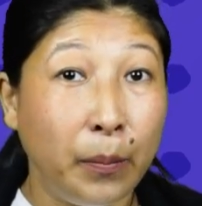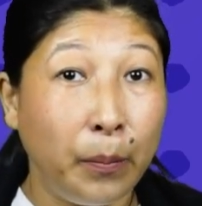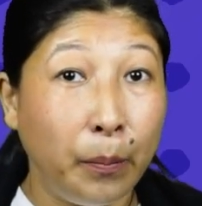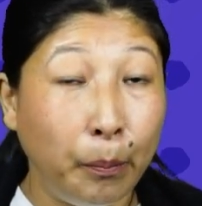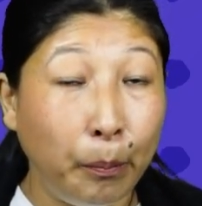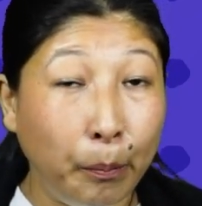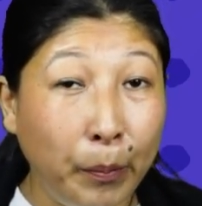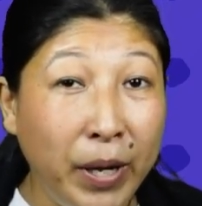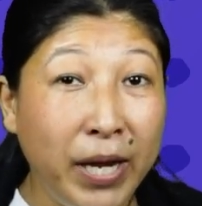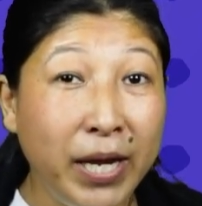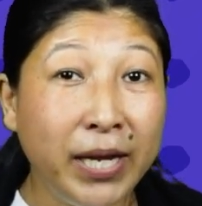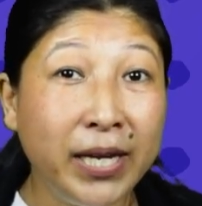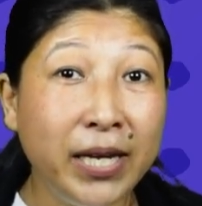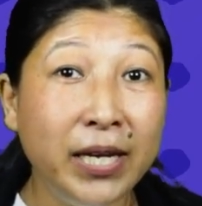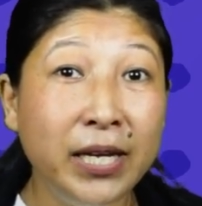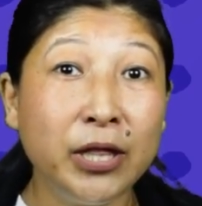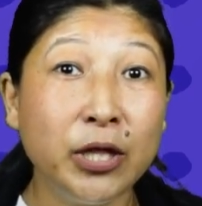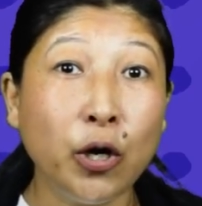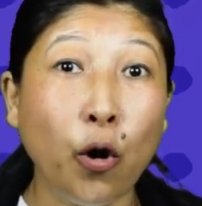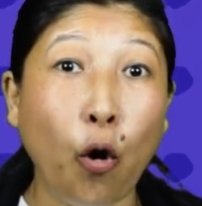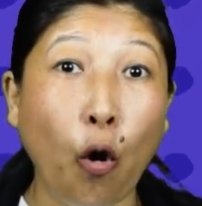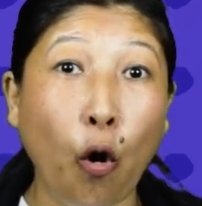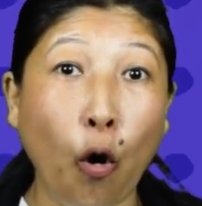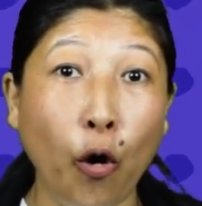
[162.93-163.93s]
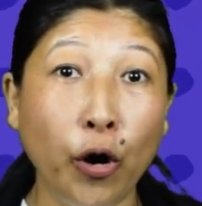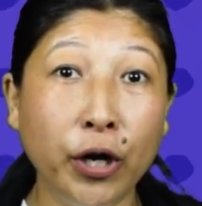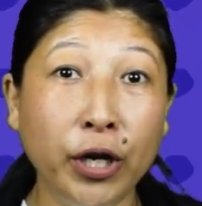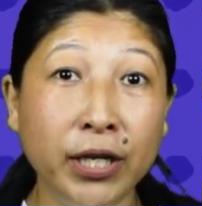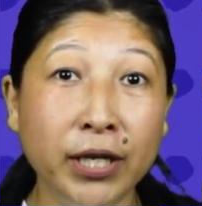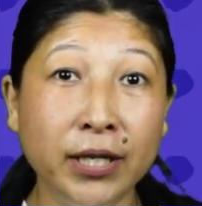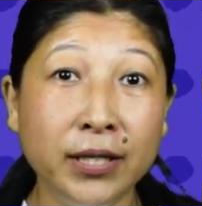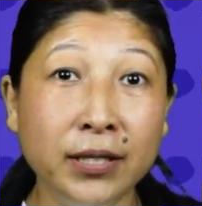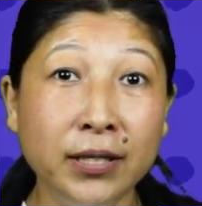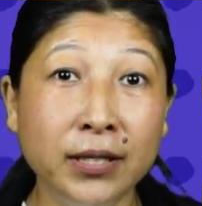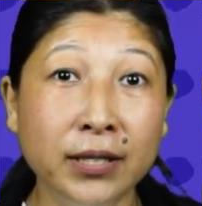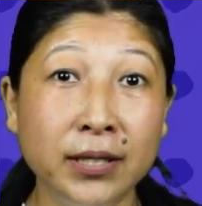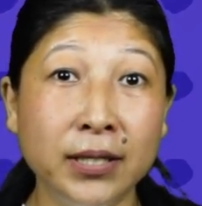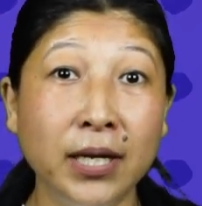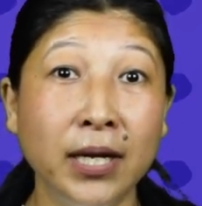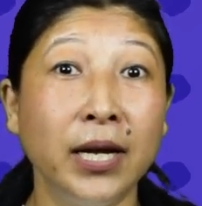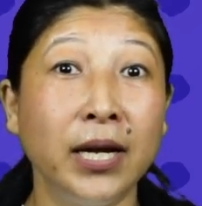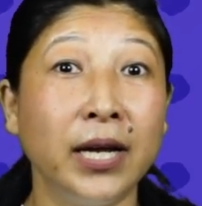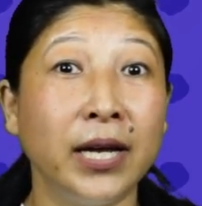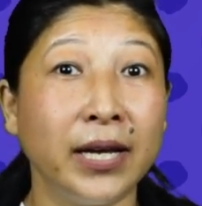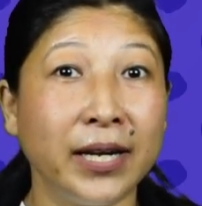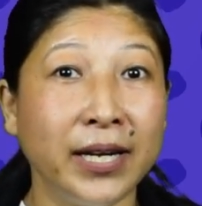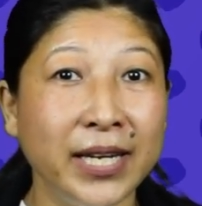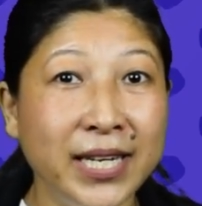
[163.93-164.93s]
making the audience
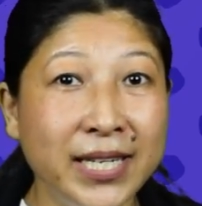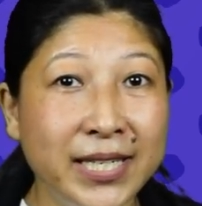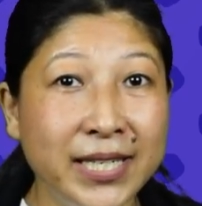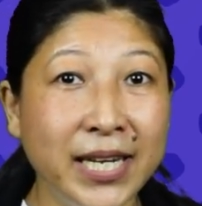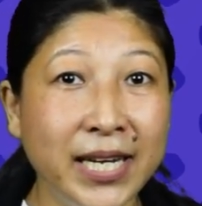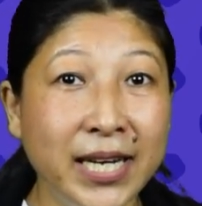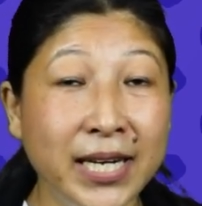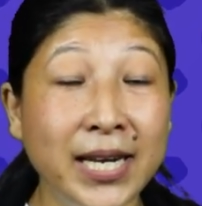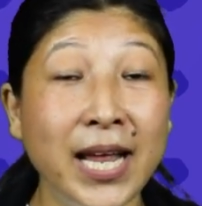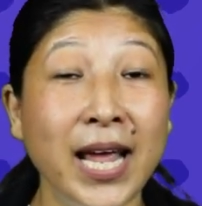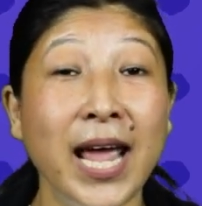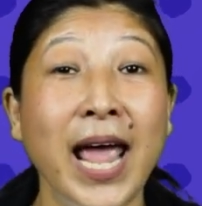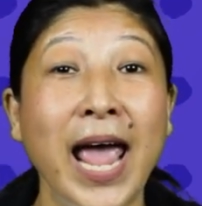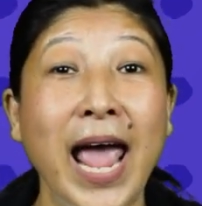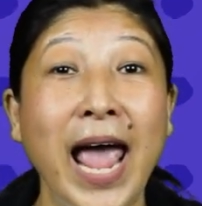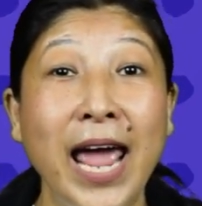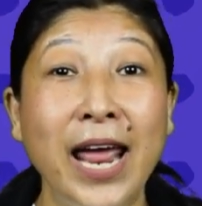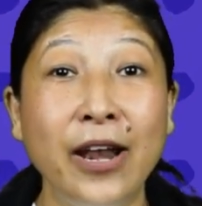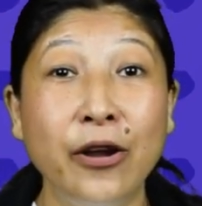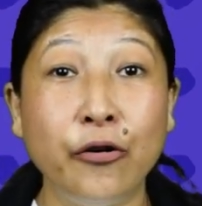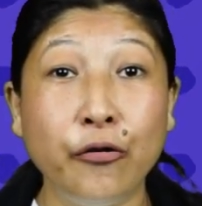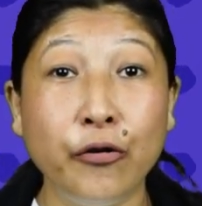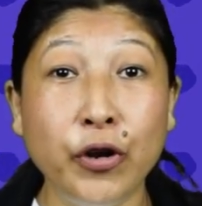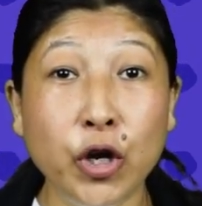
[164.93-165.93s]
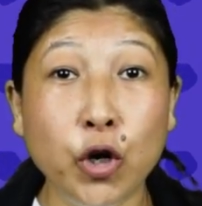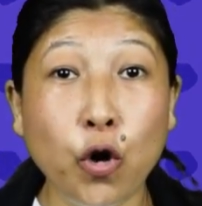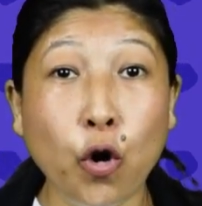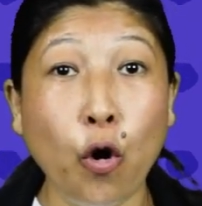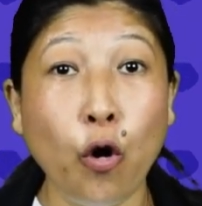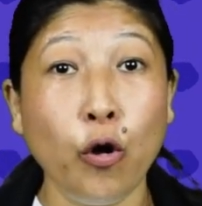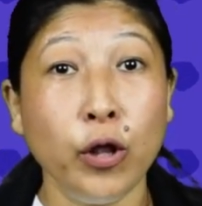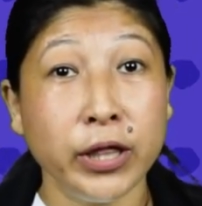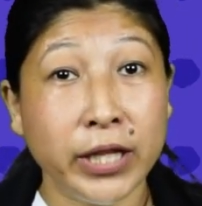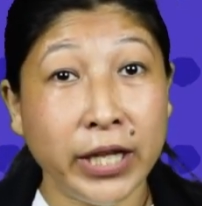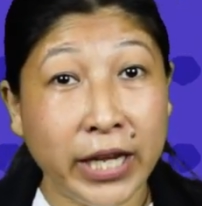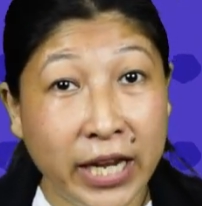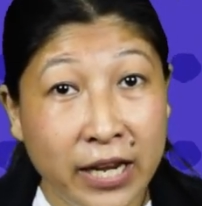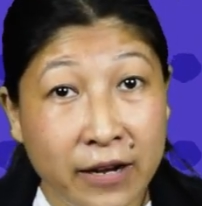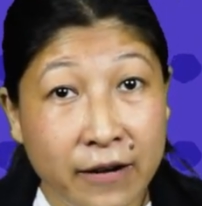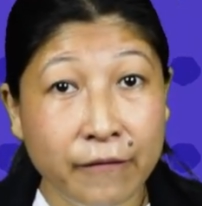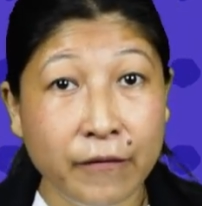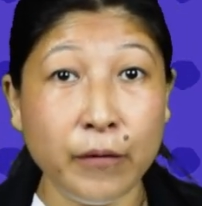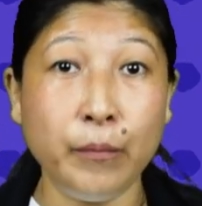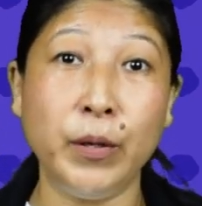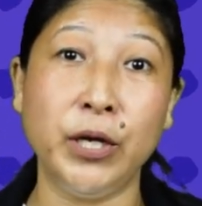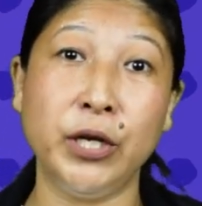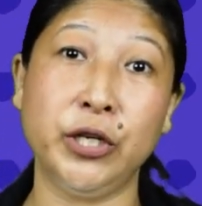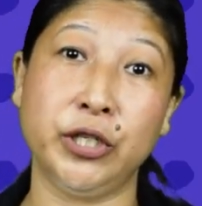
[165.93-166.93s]
retain and recall the
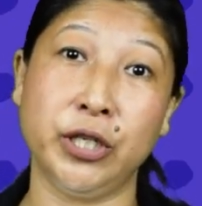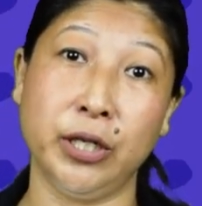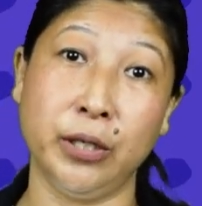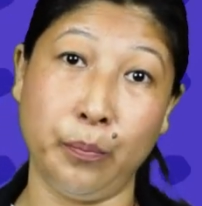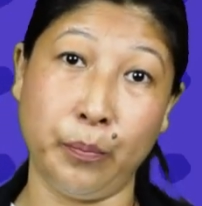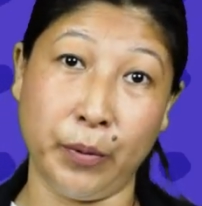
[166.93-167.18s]
information